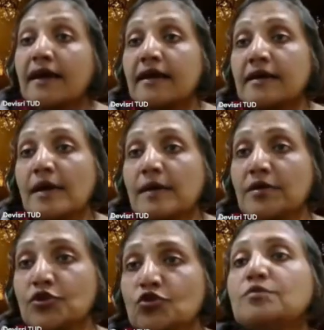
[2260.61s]
Remember,
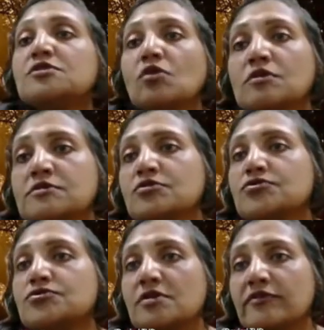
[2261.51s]
humans also used
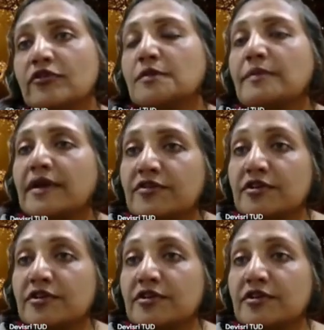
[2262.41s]
to live on the peripheries